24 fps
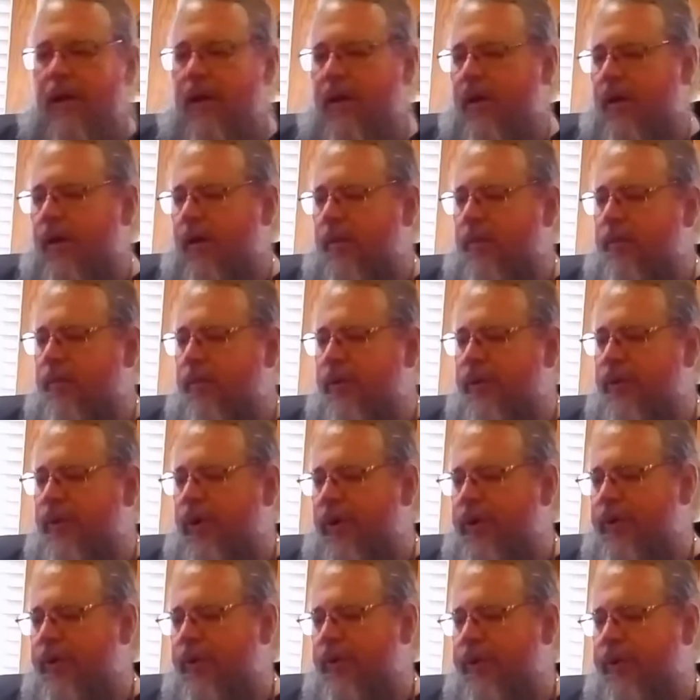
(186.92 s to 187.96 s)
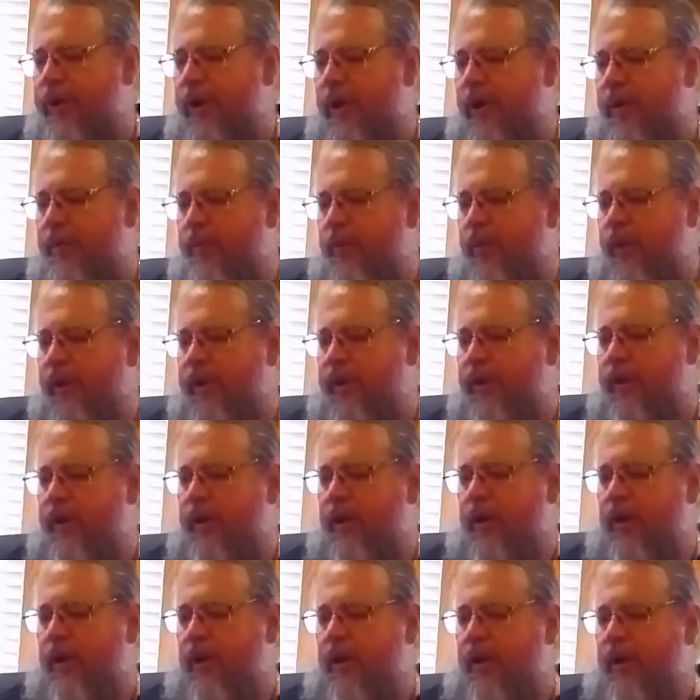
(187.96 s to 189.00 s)
Um, it's also a time when,
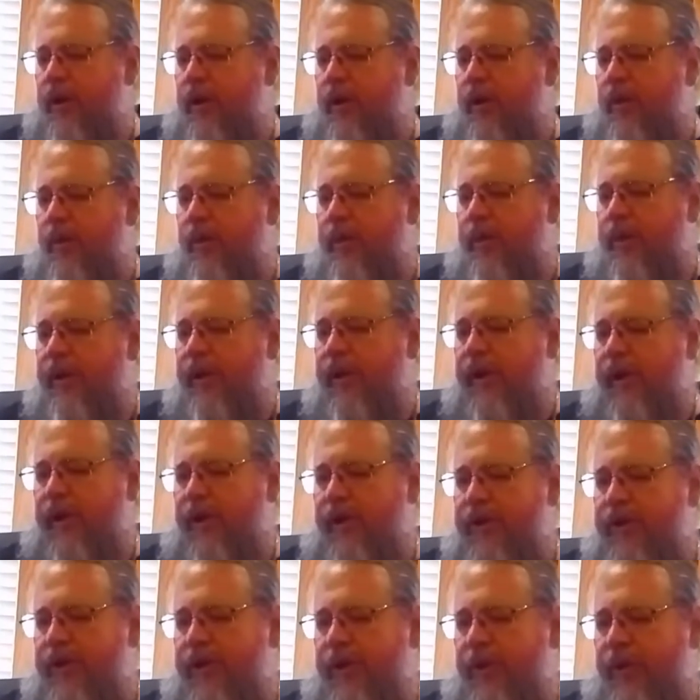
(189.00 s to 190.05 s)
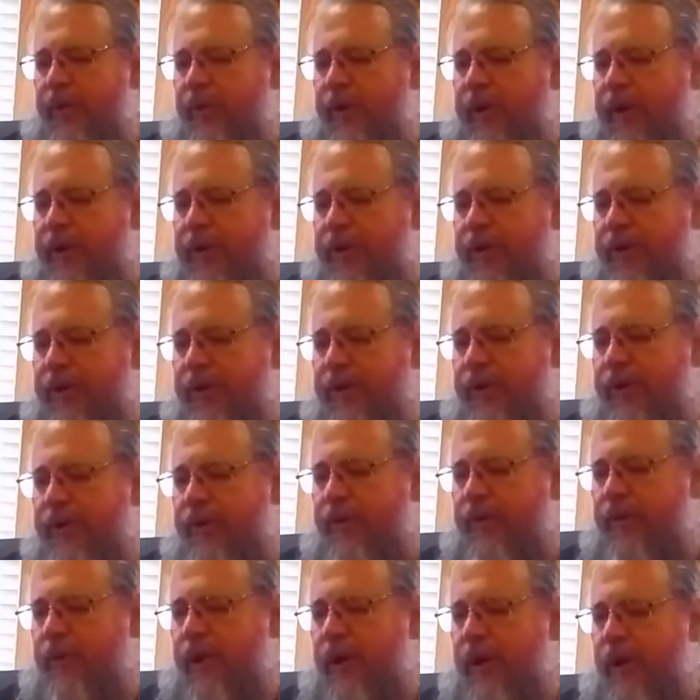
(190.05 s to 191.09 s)
when the East and the West,
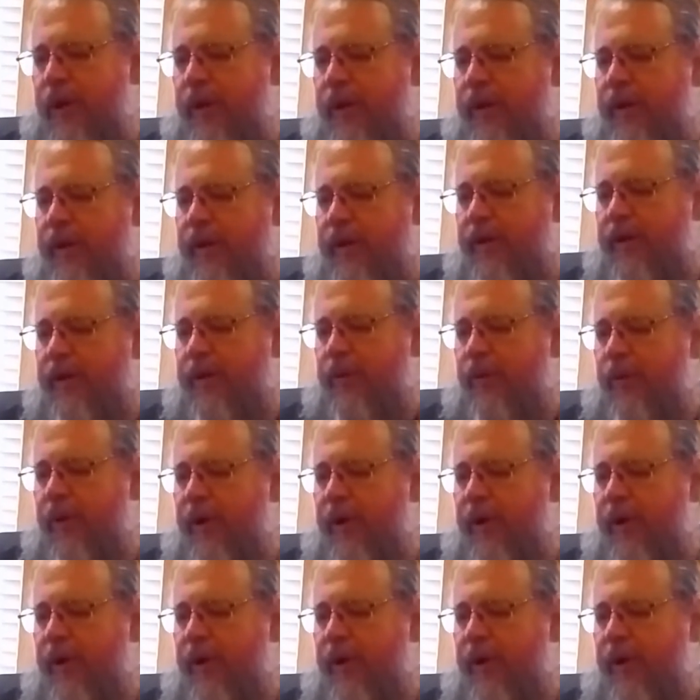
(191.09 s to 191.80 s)
the, the